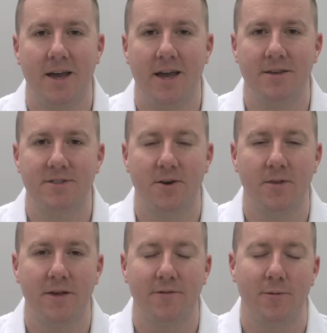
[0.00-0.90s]
And
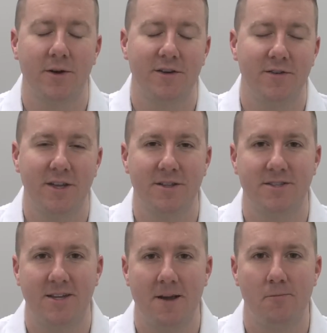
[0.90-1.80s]
certainly from a convenience
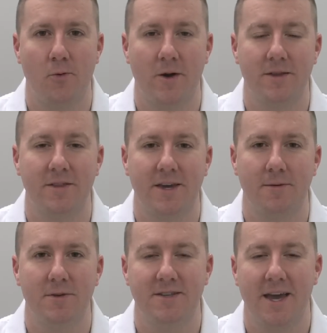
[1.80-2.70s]
standpoint, they
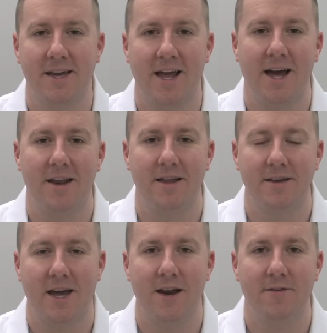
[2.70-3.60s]
can be taken out
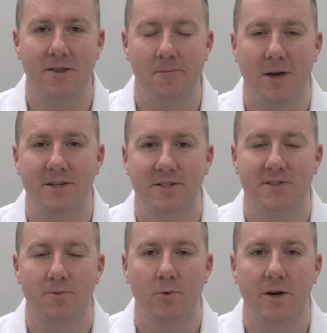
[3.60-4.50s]
kind of at the
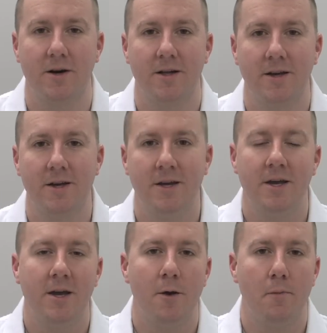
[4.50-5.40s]
patient's will.
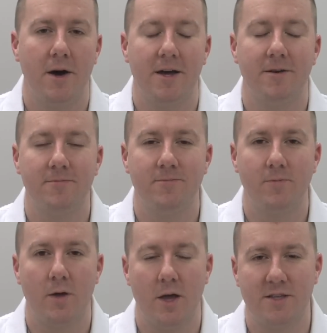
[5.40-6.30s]
But
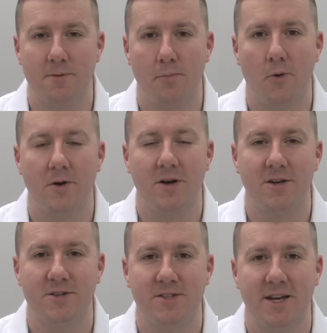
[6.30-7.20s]
it's important to
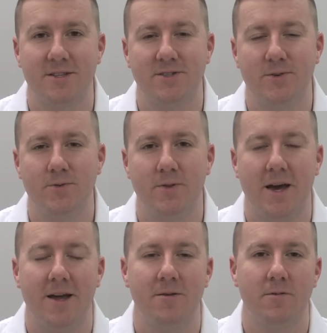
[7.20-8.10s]
understand too
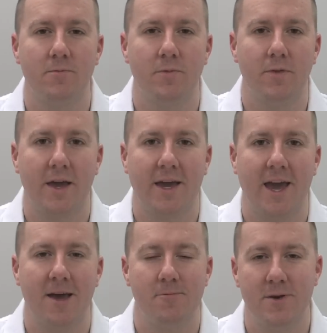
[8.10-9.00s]
that they
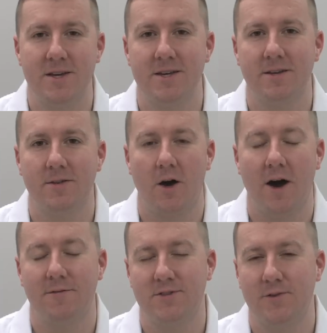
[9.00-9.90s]
can't be
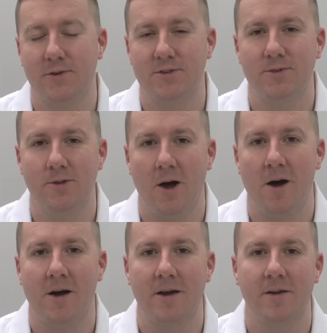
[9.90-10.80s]
off for too
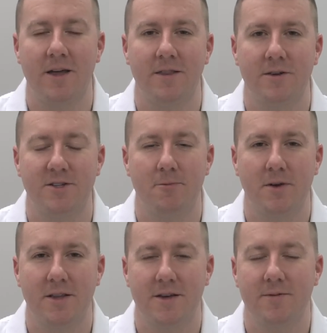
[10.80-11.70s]
long, and they're
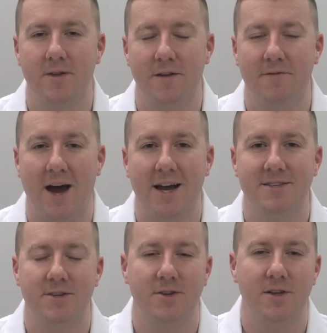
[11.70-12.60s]
typically
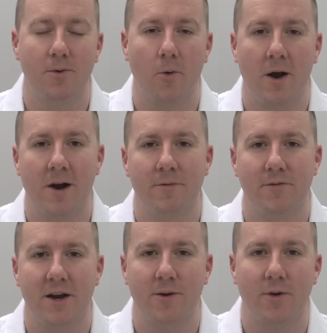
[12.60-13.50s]
advised that you need to wear
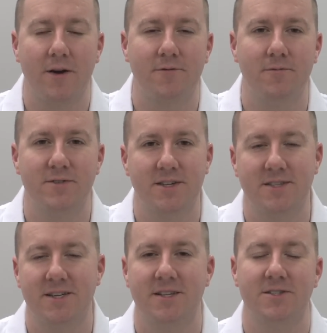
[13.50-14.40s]
them anywhere from
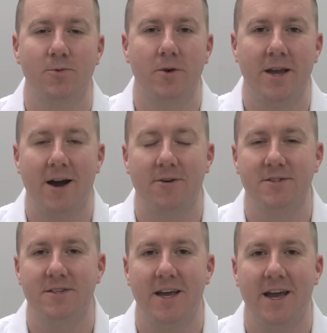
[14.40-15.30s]
16 to 20
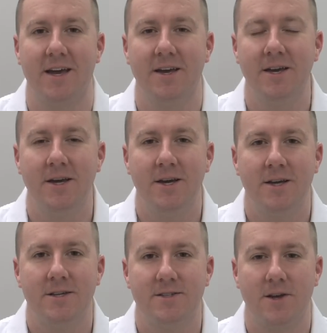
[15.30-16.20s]
hours a day.
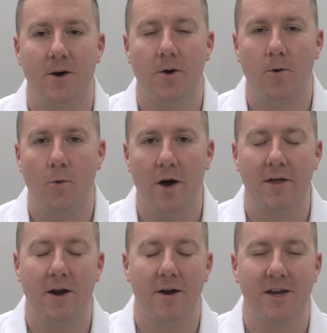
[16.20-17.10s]
So while
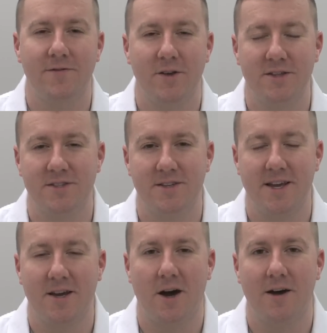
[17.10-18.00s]
they are a convenience to
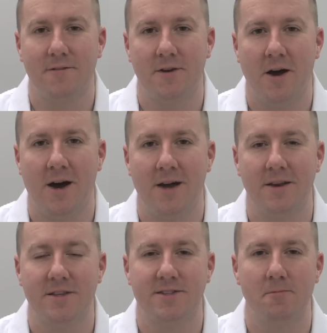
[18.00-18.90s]
take off and on,
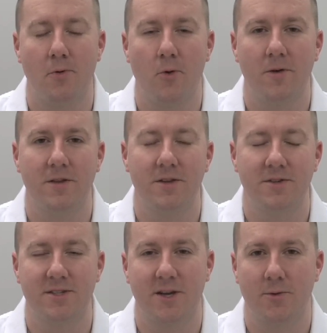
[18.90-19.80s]
it's important that you
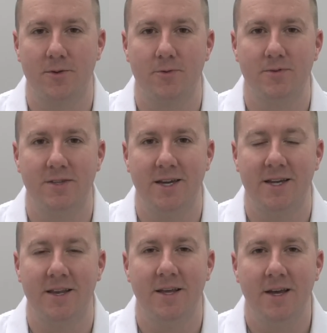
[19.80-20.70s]
stick with the routine.